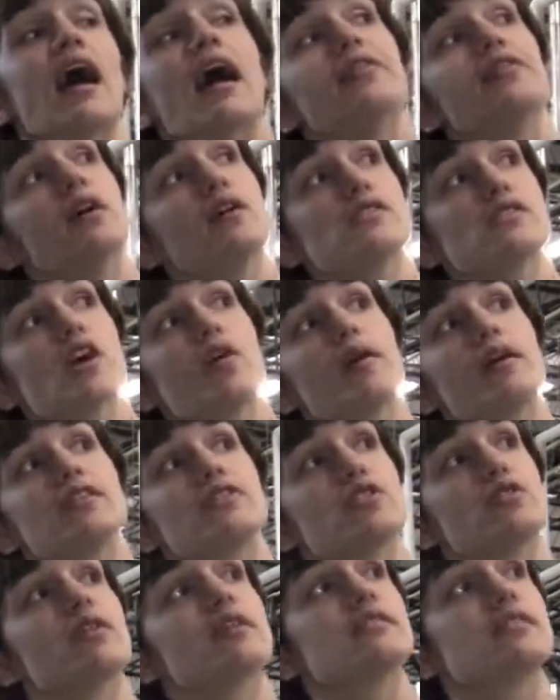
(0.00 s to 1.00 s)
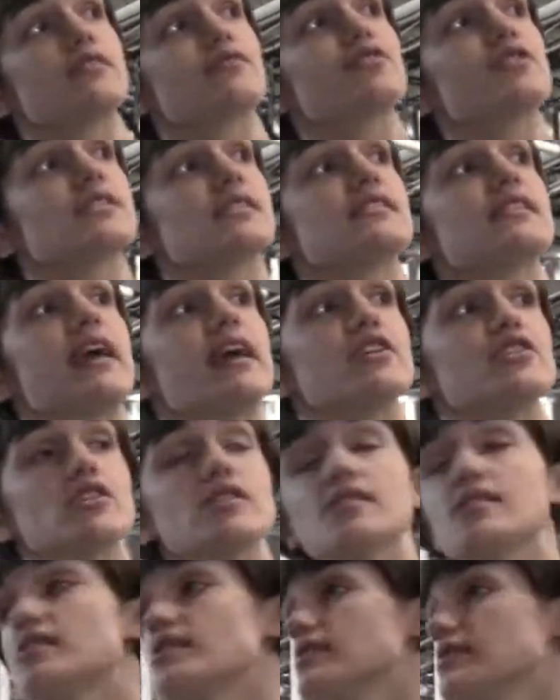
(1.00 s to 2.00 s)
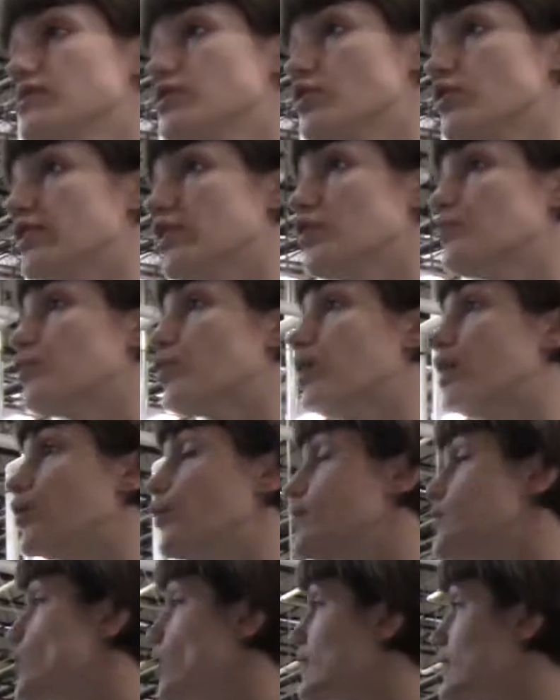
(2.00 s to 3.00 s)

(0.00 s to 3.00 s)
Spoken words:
And those go in during different stages during your boil. We do a